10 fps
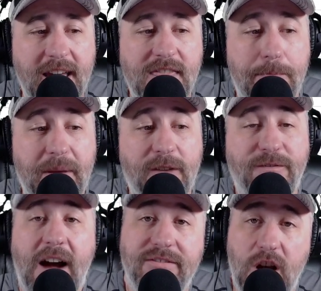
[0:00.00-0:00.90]
in the big
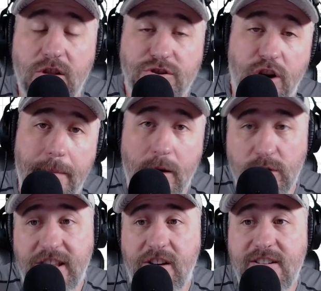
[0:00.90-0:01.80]
$5 tournament,
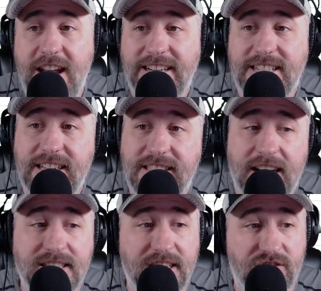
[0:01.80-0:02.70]
which there are
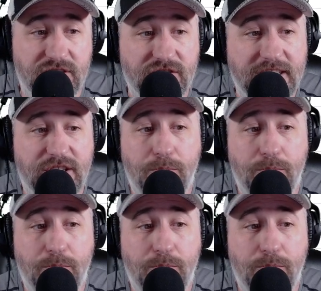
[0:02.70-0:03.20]
19,000 entrants, right?